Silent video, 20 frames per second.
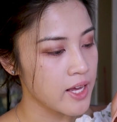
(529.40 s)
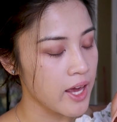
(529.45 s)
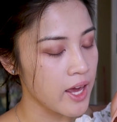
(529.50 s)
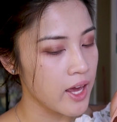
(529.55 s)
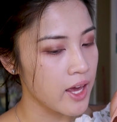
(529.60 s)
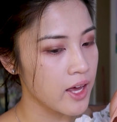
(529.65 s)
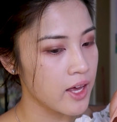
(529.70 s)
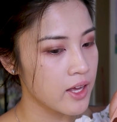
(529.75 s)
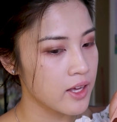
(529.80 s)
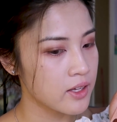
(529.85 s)

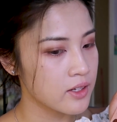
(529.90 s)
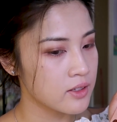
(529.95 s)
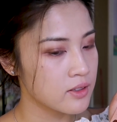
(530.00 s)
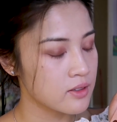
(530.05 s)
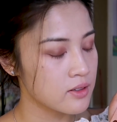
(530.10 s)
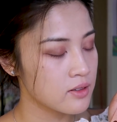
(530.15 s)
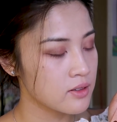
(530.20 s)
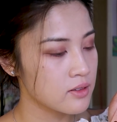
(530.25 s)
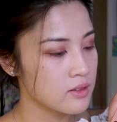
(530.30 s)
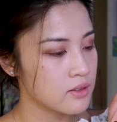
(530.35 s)

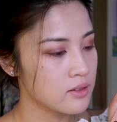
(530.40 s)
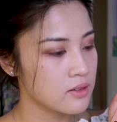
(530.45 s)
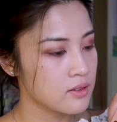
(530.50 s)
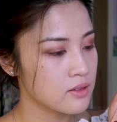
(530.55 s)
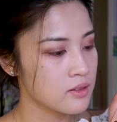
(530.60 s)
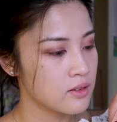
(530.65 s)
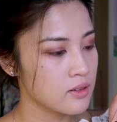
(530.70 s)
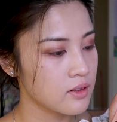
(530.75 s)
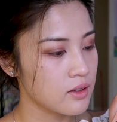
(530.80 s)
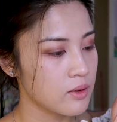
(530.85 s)
tan,
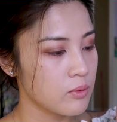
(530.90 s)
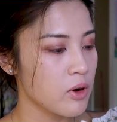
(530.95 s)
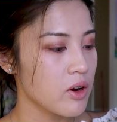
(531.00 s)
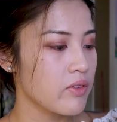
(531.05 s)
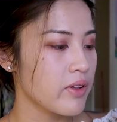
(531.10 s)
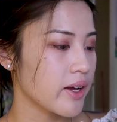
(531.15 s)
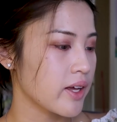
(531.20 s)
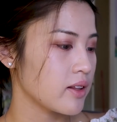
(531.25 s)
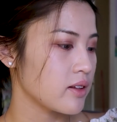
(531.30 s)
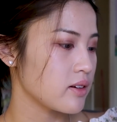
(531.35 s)
more
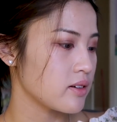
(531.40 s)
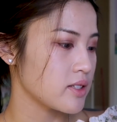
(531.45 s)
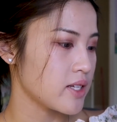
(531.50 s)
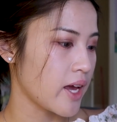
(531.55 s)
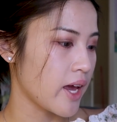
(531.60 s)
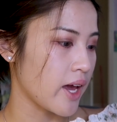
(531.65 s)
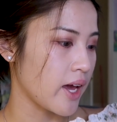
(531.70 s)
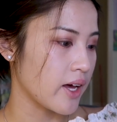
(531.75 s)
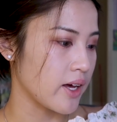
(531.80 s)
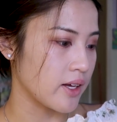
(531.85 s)
of like a little
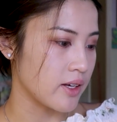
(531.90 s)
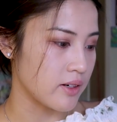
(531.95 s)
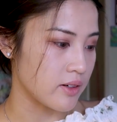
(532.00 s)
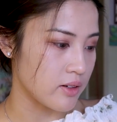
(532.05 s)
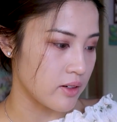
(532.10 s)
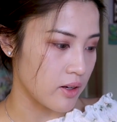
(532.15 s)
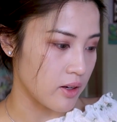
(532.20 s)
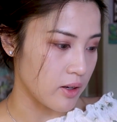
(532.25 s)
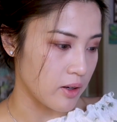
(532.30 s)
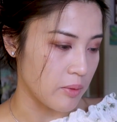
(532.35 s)

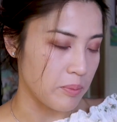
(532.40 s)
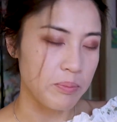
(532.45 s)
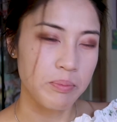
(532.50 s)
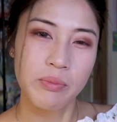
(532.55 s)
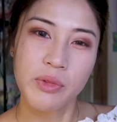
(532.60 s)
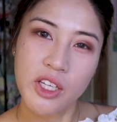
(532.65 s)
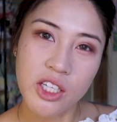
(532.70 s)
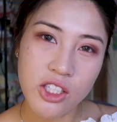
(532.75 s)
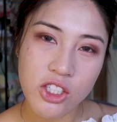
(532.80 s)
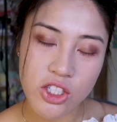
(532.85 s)
tan
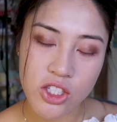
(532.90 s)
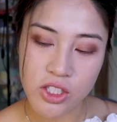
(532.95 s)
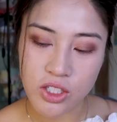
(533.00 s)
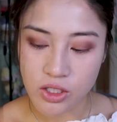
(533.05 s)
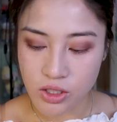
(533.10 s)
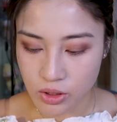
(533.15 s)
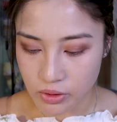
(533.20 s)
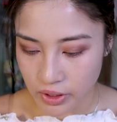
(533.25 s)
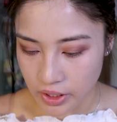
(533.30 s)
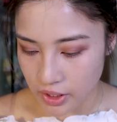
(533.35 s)
peach
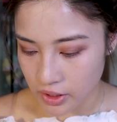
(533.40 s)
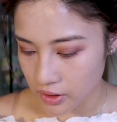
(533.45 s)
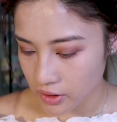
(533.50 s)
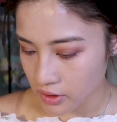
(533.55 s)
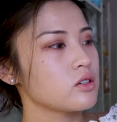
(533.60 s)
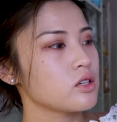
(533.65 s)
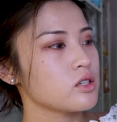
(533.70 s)
to it,